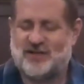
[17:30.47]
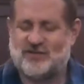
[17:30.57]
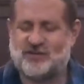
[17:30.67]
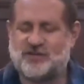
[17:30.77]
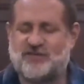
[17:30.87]
You
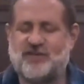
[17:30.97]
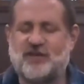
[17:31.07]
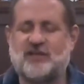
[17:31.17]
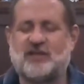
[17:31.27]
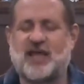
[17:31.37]
can just
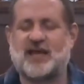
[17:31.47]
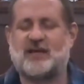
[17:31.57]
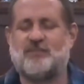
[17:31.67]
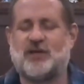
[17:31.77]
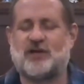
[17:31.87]
feel it
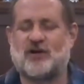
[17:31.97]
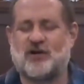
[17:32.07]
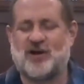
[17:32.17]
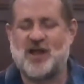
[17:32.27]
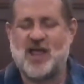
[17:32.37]
getting
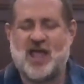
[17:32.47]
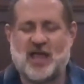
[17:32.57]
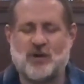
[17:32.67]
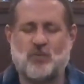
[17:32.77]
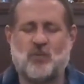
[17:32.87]
bigger
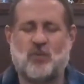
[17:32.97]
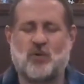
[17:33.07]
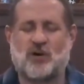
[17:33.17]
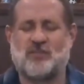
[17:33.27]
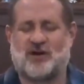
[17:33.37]
and
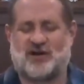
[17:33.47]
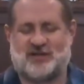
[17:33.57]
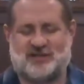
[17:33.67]
warmer.